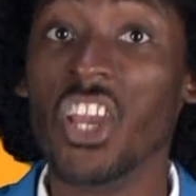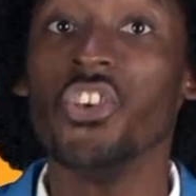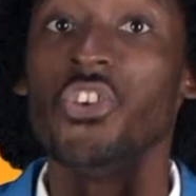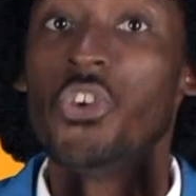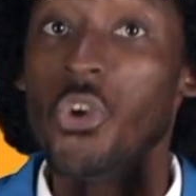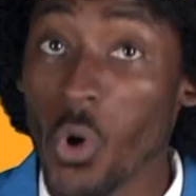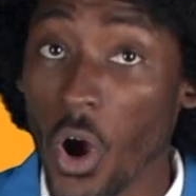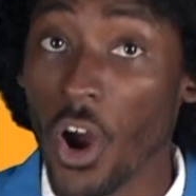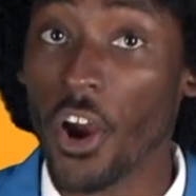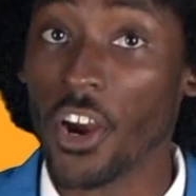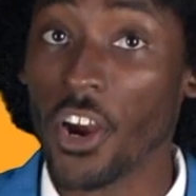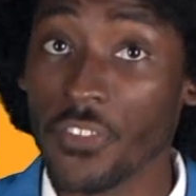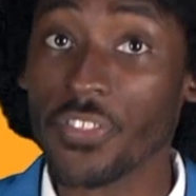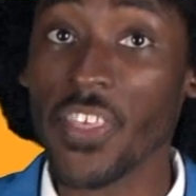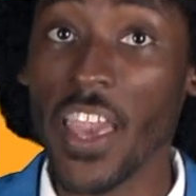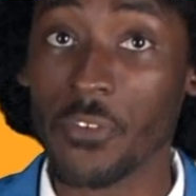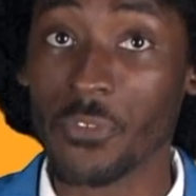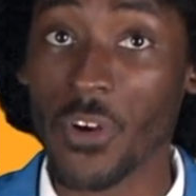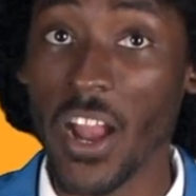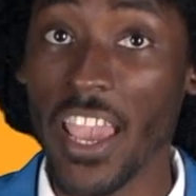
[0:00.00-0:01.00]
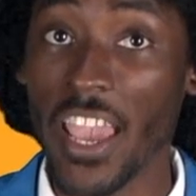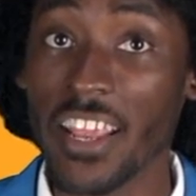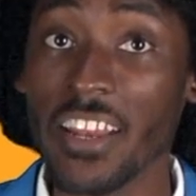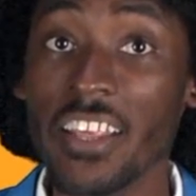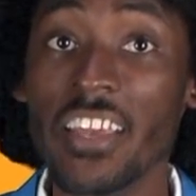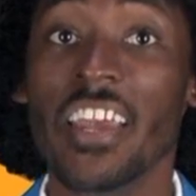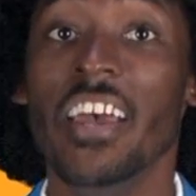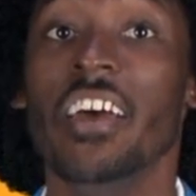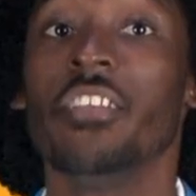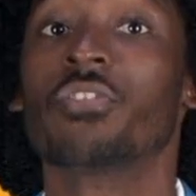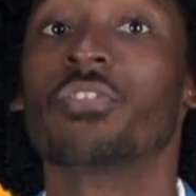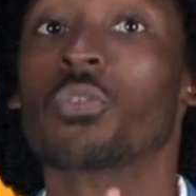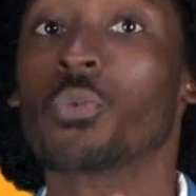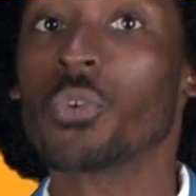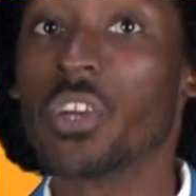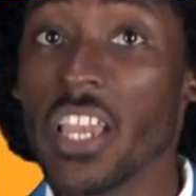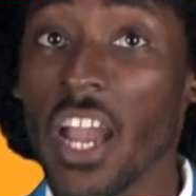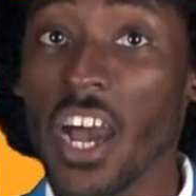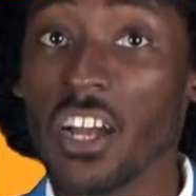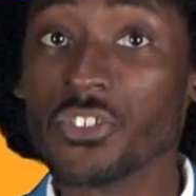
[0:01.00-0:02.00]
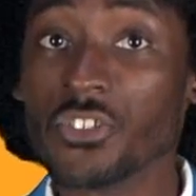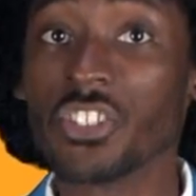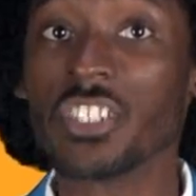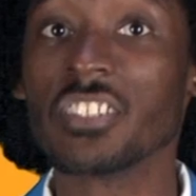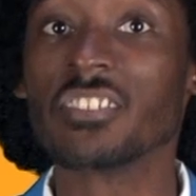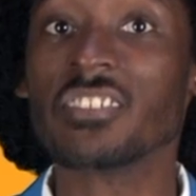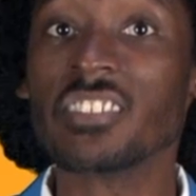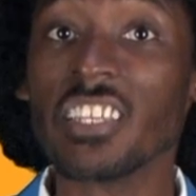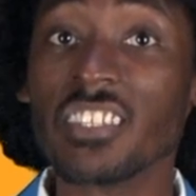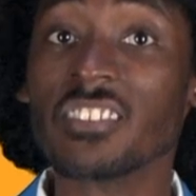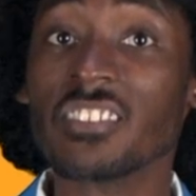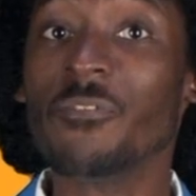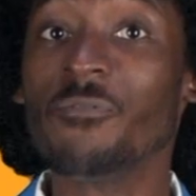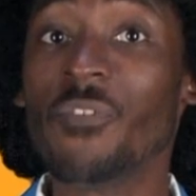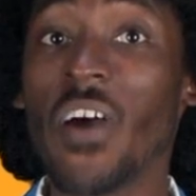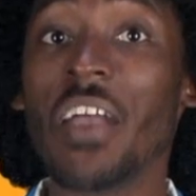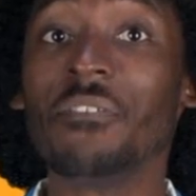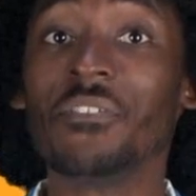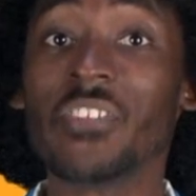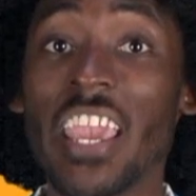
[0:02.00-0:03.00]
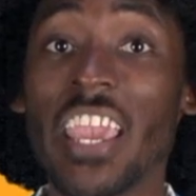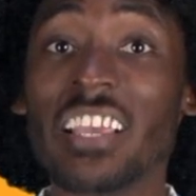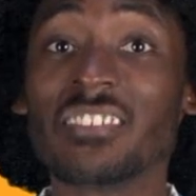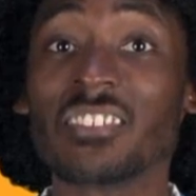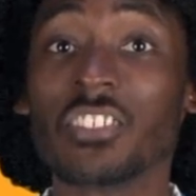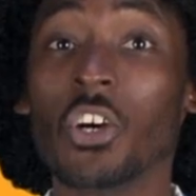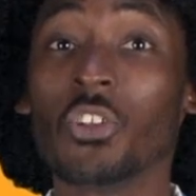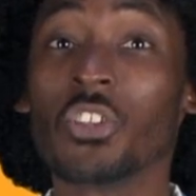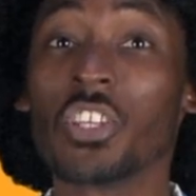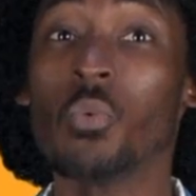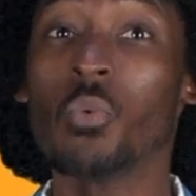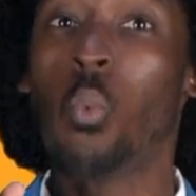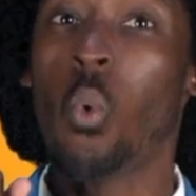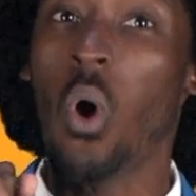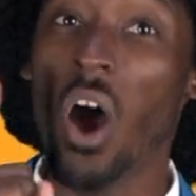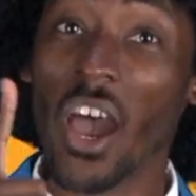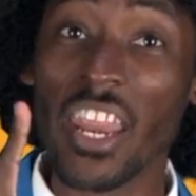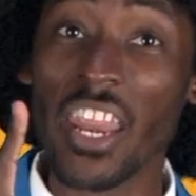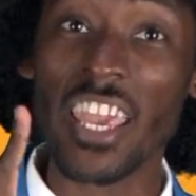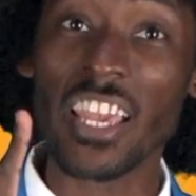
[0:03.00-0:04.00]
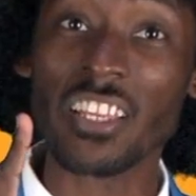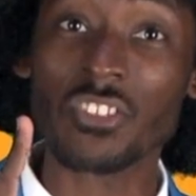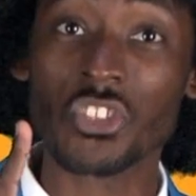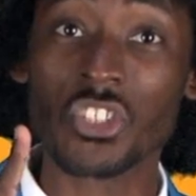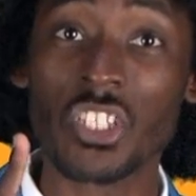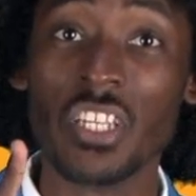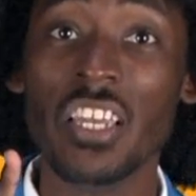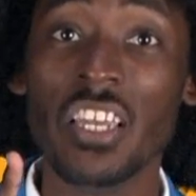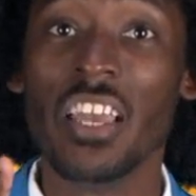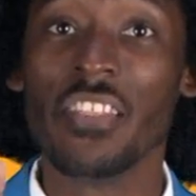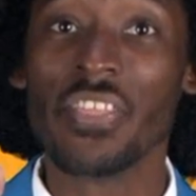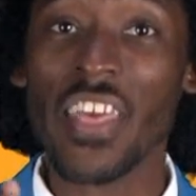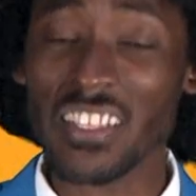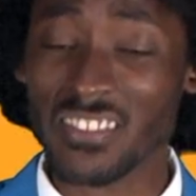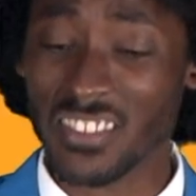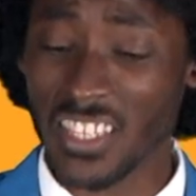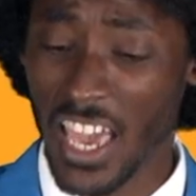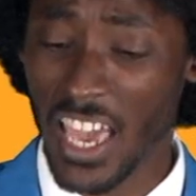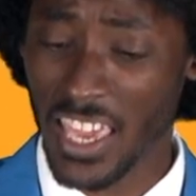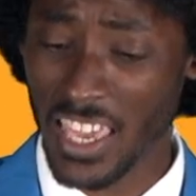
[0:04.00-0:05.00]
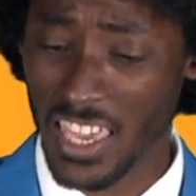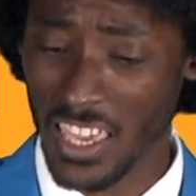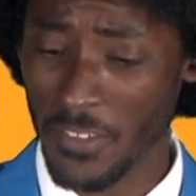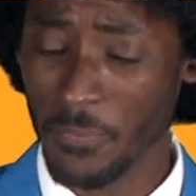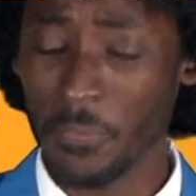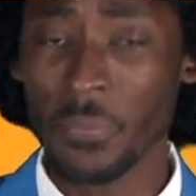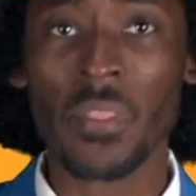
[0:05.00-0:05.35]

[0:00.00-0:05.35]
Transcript: you heard that right. 365 days and only 1 inch? That's like